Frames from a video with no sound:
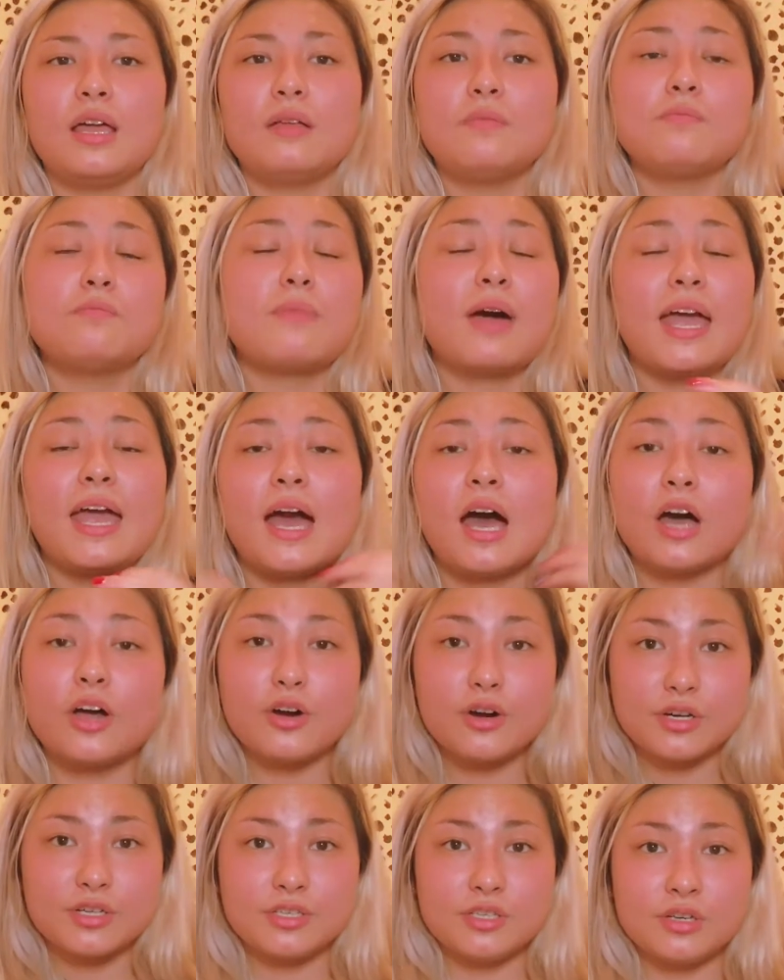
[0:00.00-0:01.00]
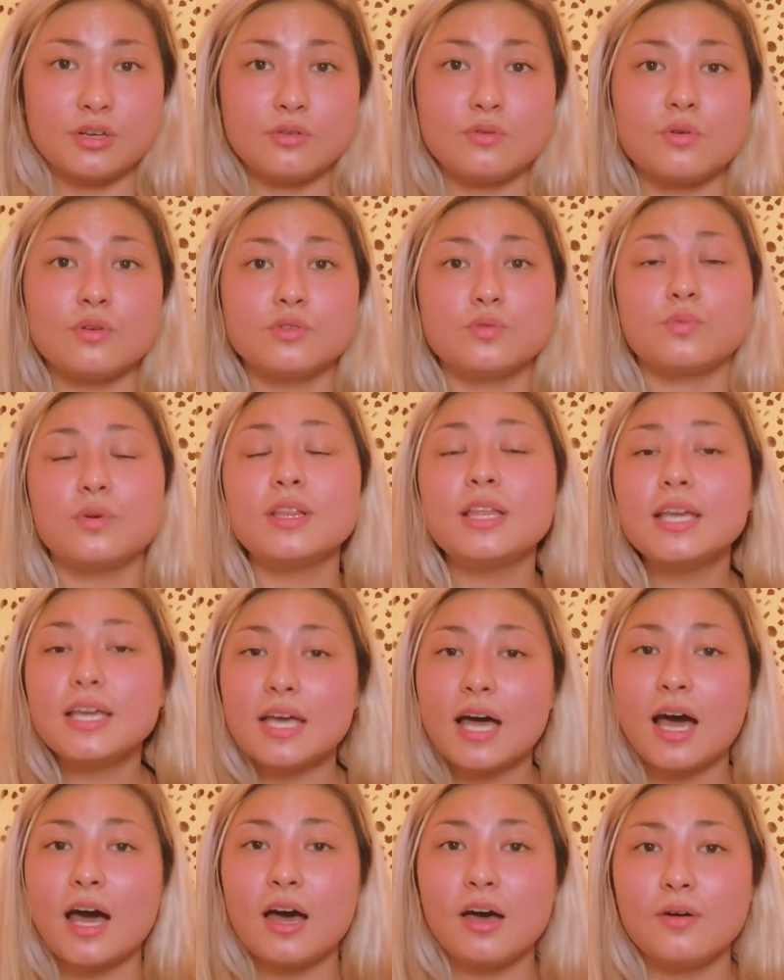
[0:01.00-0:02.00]
my hunger signals really
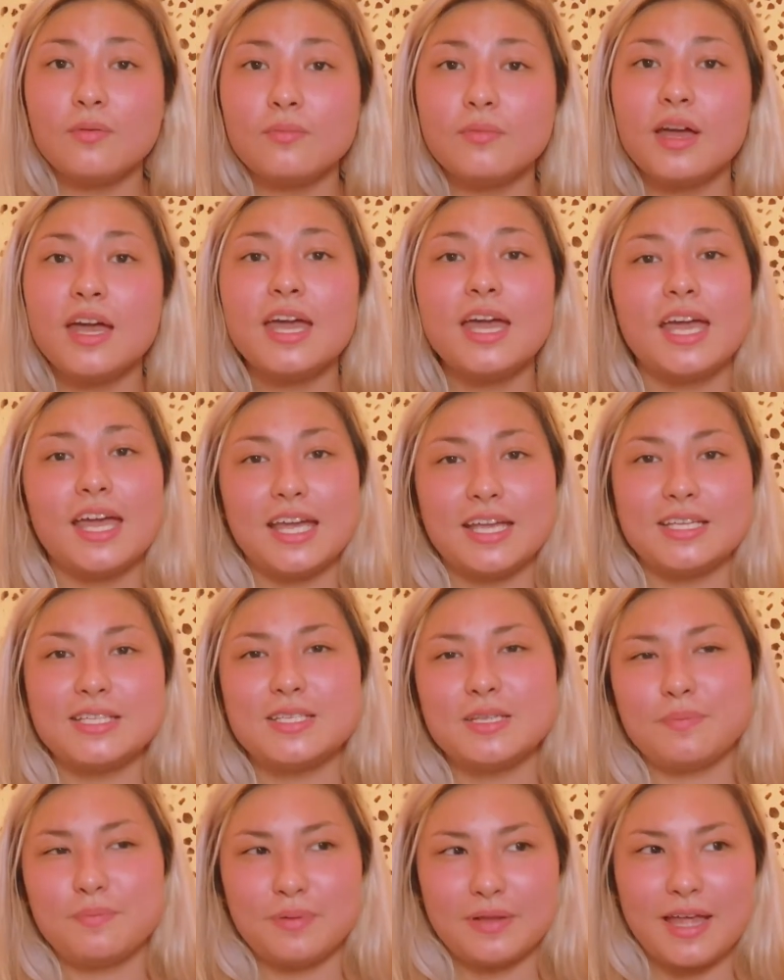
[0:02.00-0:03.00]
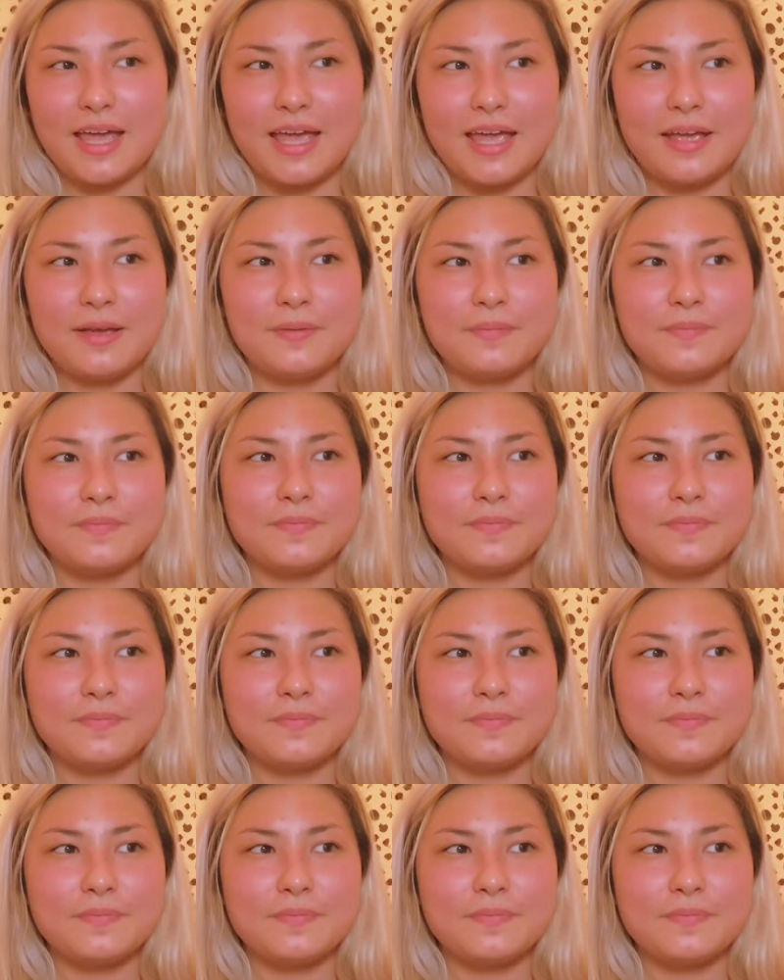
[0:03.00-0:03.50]
come into play.